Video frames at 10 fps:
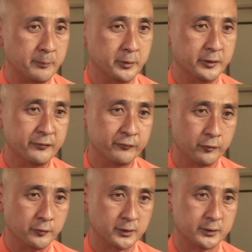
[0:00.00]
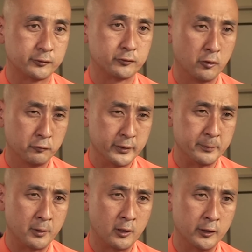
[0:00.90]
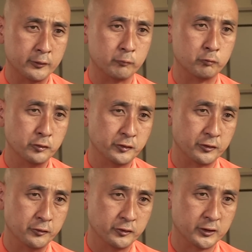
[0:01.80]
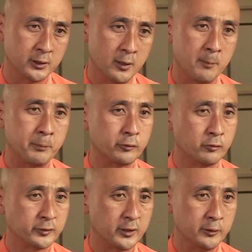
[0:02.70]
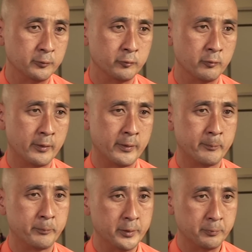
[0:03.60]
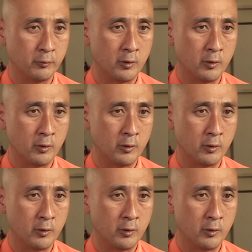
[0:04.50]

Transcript: have been influenced strongly by research, but also people